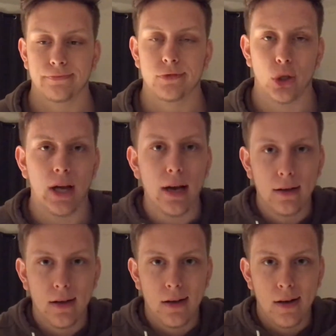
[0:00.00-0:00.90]
So yeah,
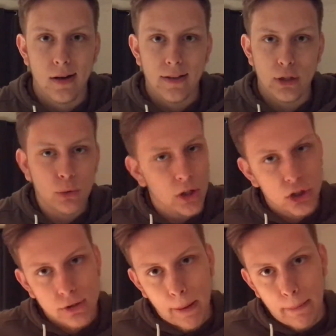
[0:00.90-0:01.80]
that's really
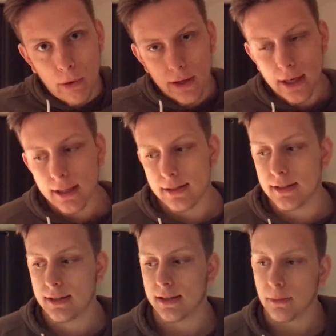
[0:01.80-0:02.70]
just my point, guys,
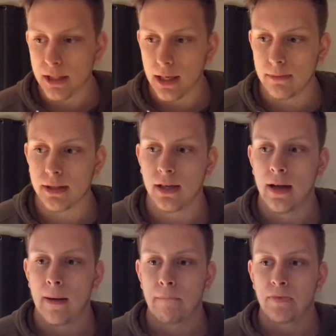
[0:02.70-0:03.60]
is sometimes
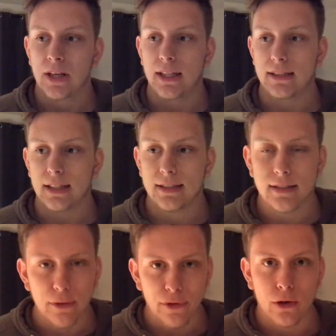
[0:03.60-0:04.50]
it's
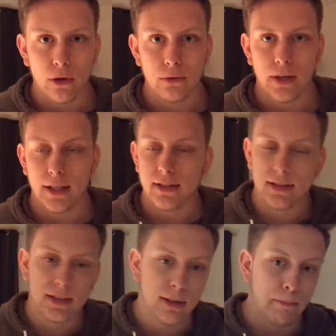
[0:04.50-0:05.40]
difficult, right?
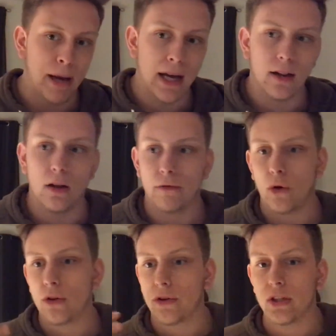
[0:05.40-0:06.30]
Because it's a battle of
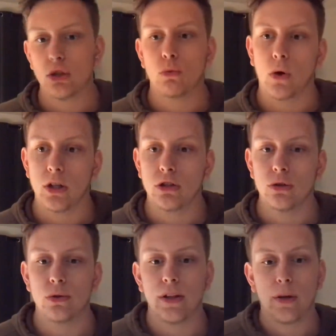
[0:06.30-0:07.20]
all the things you want to
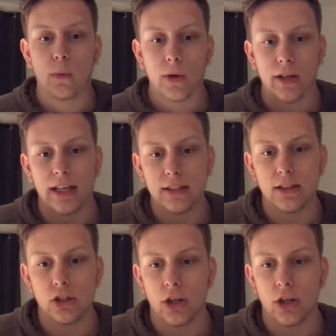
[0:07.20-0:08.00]
do, and they work against each